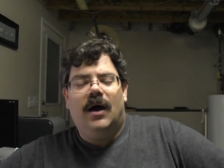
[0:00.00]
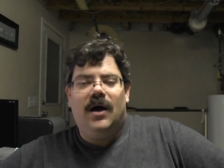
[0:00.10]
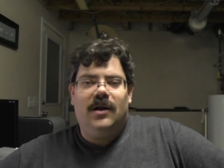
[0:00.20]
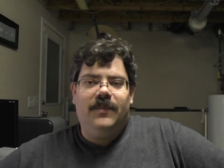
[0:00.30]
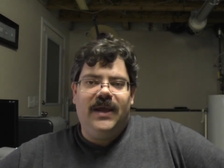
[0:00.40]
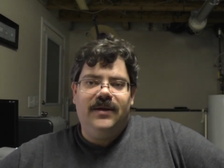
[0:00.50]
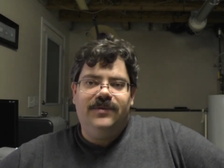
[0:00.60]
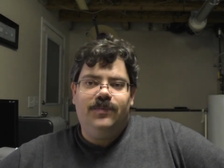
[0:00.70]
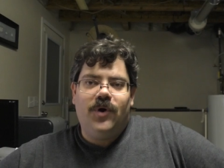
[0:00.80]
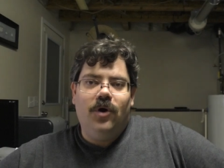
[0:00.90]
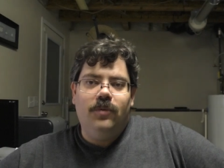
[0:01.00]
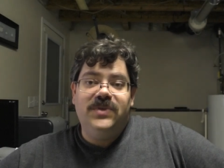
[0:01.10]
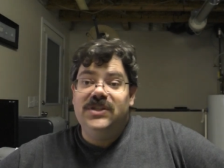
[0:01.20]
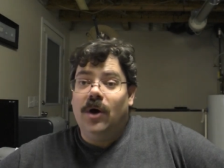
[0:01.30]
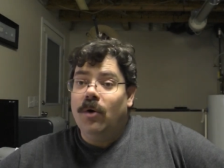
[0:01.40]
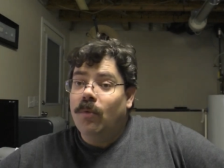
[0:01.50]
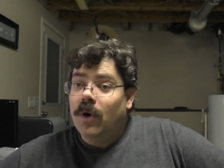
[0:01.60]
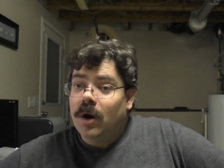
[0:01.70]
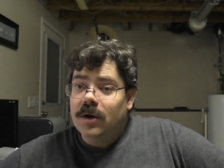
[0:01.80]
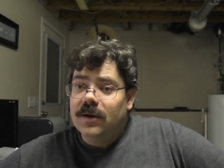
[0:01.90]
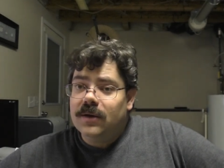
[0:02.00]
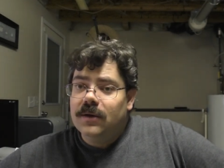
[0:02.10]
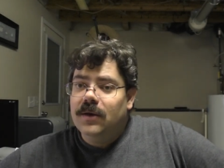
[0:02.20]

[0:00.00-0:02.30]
automated probes don't work.